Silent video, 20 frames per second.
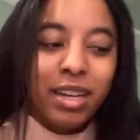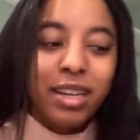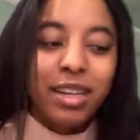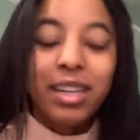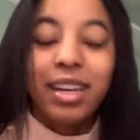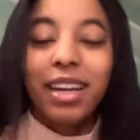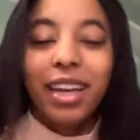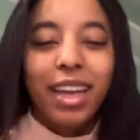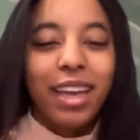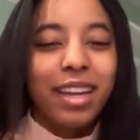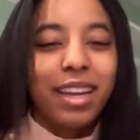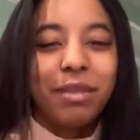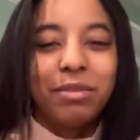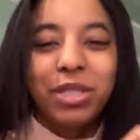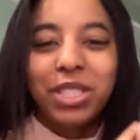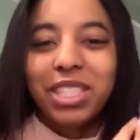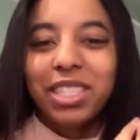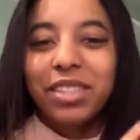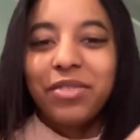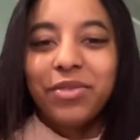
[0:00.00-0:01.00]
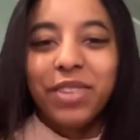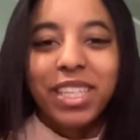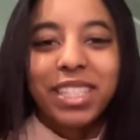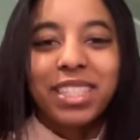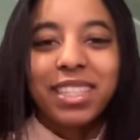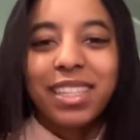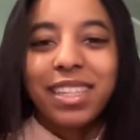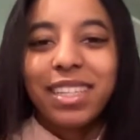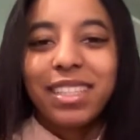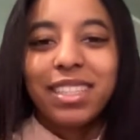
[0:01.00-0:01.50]
Again, I'm just
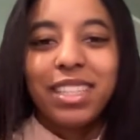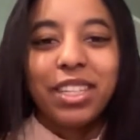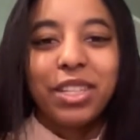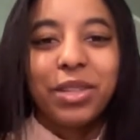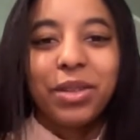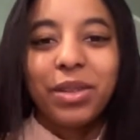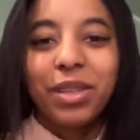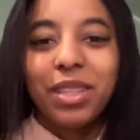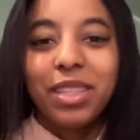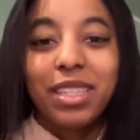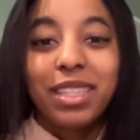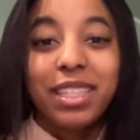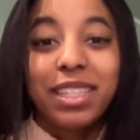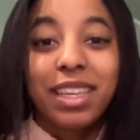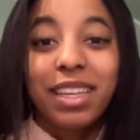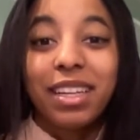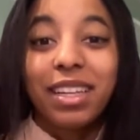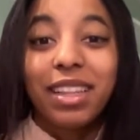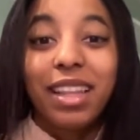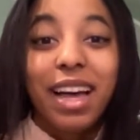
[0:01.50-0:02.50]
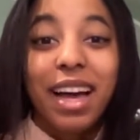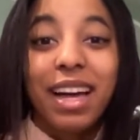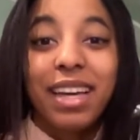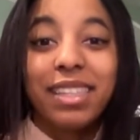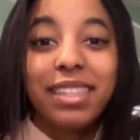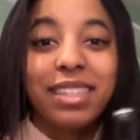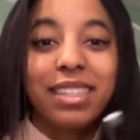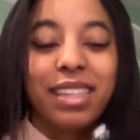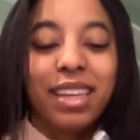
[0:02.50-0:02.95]
investing because I know that this is gonna last,